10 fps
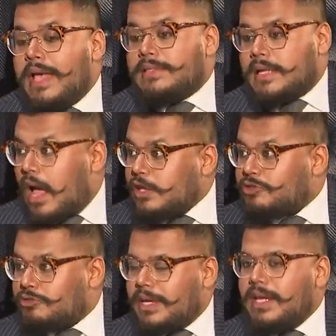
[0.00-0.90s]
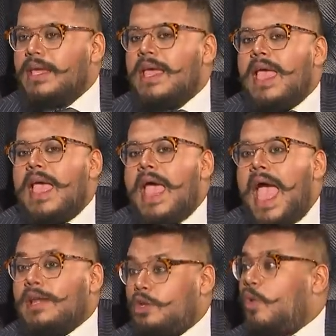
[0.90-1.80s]
as a country,
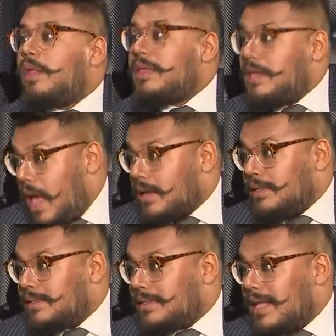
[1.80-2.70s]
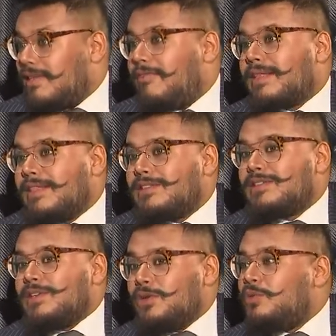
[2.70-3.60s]
and you are the youngest, and the fact that
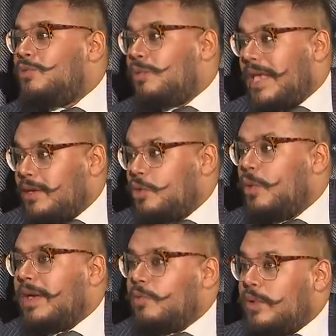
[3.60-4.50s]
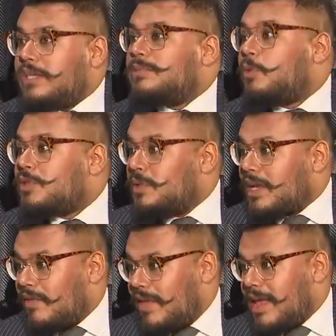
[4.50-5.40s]
you you were exposed to it
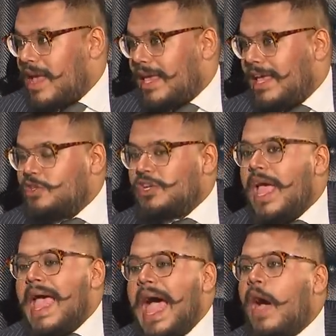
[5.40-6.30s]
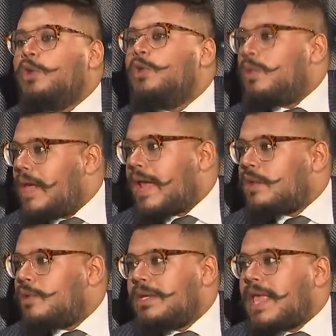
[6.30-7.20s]
at a very young age, mm-hmm. how do you react
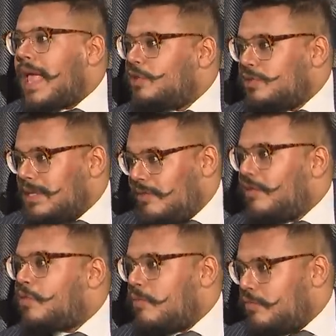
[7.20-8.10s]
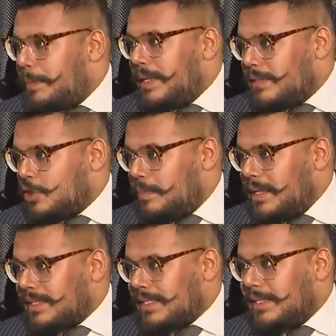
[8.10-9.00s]
to it can differ from person to
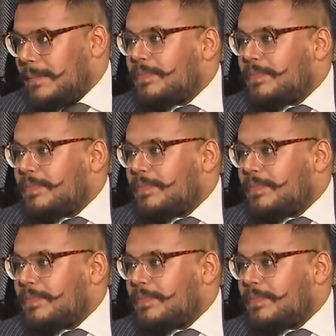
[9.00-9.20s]
person.